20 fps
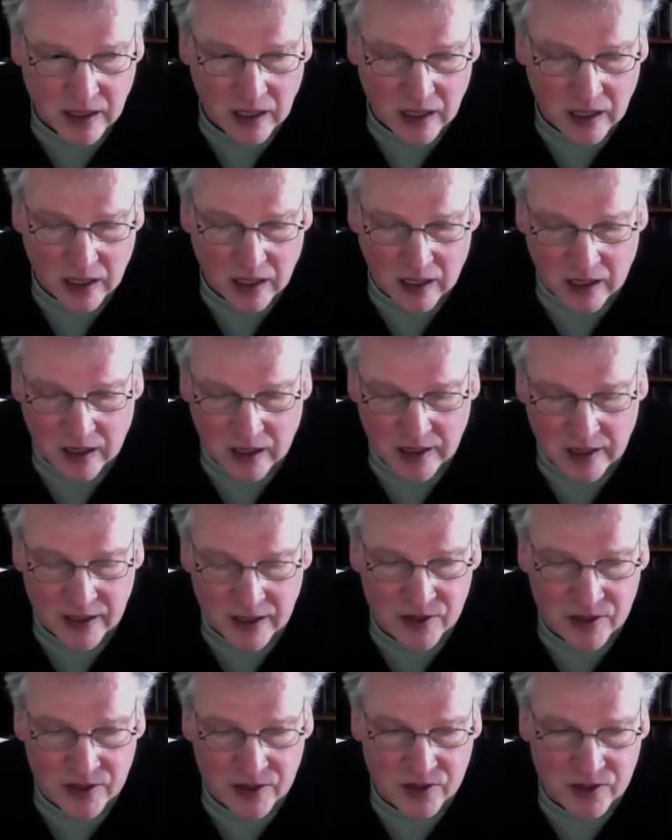
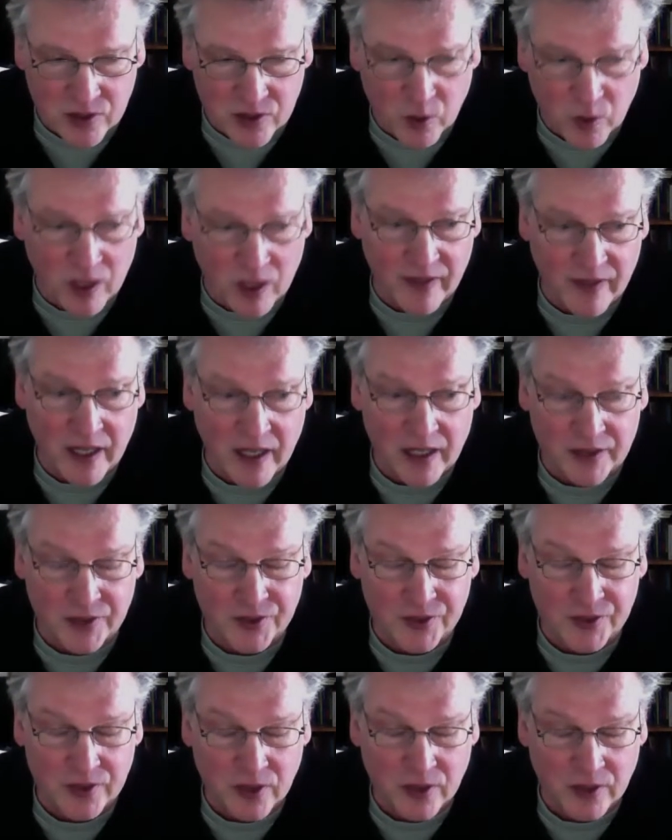is
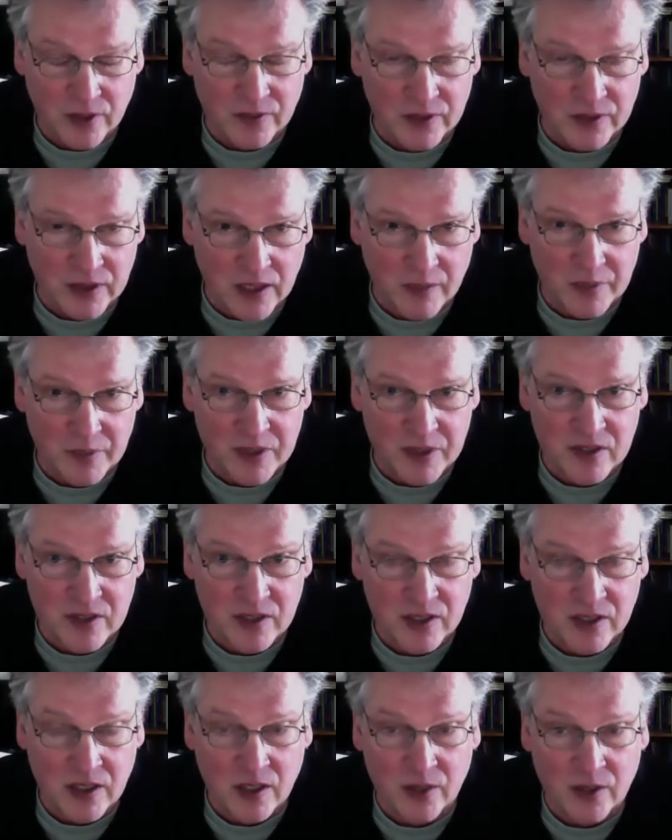12x over companies
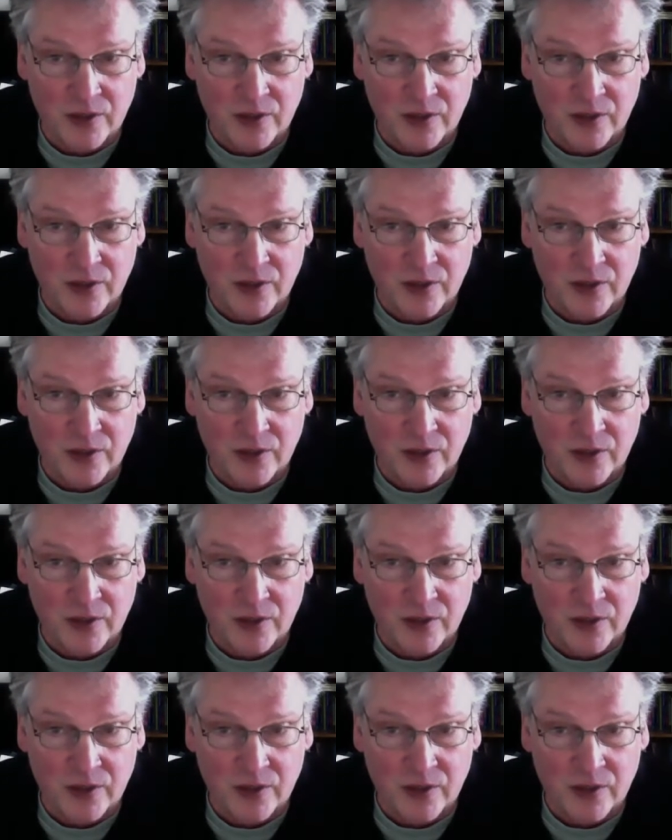that don't.